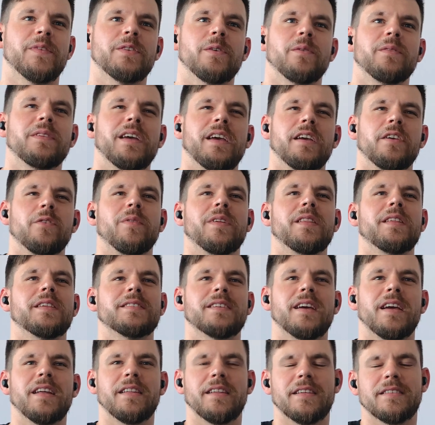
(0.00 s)
So they
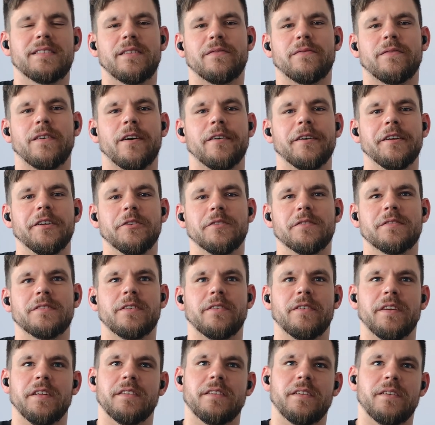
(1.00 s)
redesigned the Safari
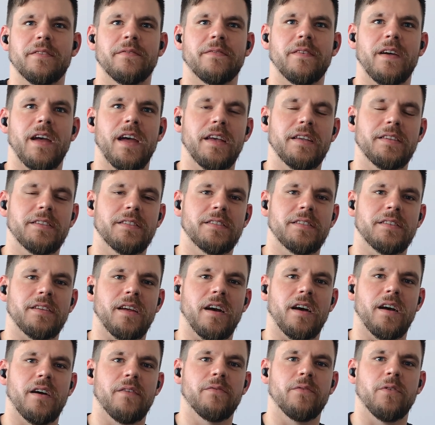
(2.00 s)
user interface
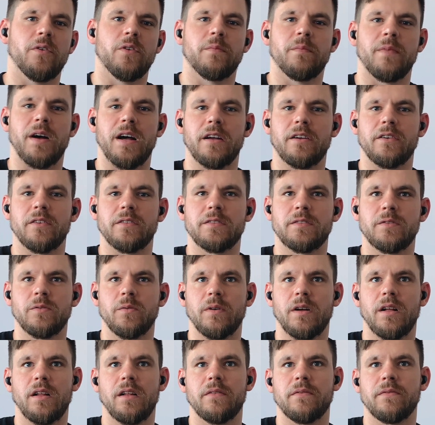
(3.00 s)
for macOS
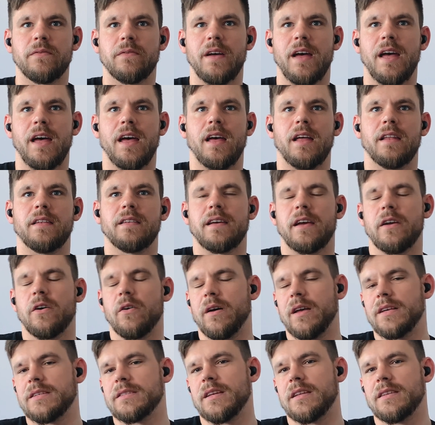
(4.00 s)
12 and
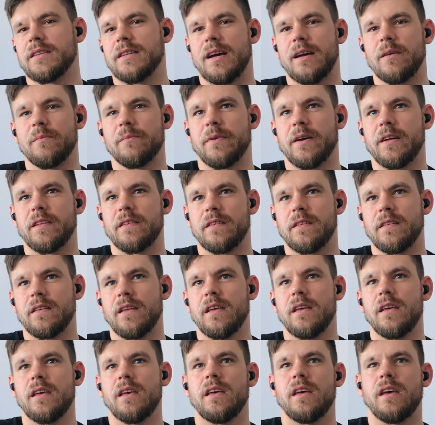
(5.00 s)
iOS and
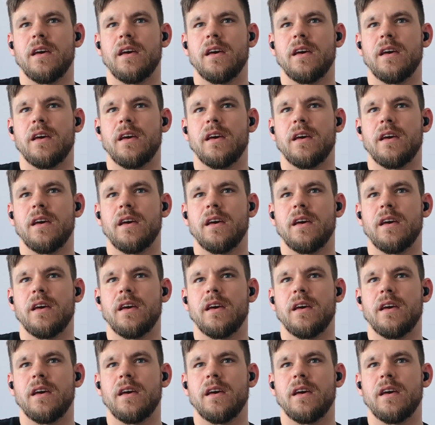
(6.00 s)
iPad